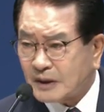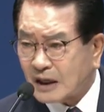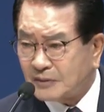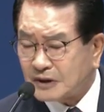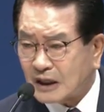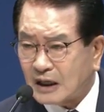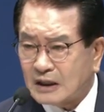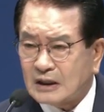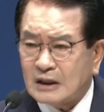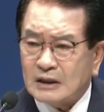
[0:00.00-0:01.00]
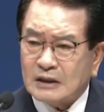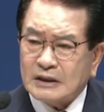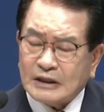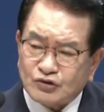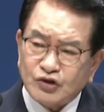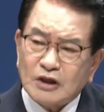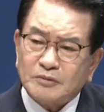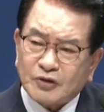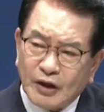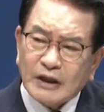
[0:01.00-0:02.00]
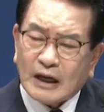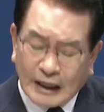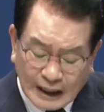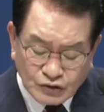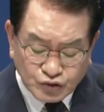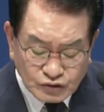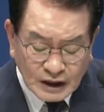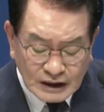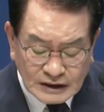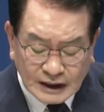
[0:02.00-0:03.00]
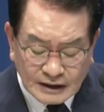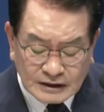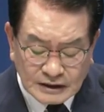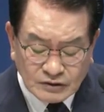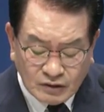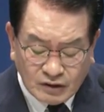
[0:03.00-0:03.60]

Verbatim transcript: you can respond to this voice by Amen.